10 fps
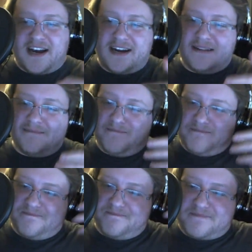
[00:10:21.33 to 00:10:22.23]

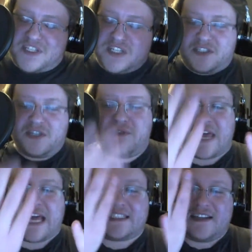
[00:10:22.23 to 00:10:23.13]
To do
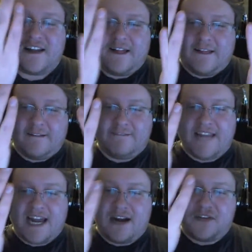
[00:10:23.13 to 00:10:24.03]
that,
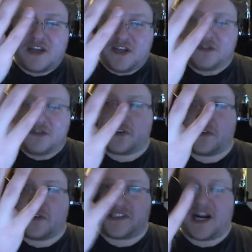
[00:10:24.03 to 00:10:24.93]
now the
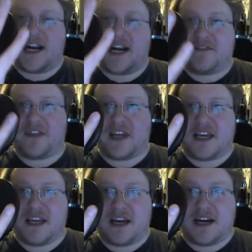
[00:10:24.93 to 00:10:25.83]
user side of
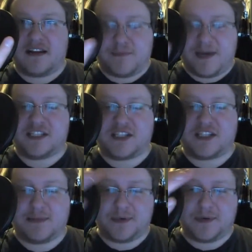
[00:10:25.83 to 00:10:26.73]
the page
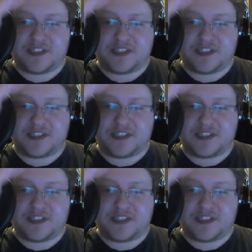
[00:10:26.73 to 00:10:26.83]
table is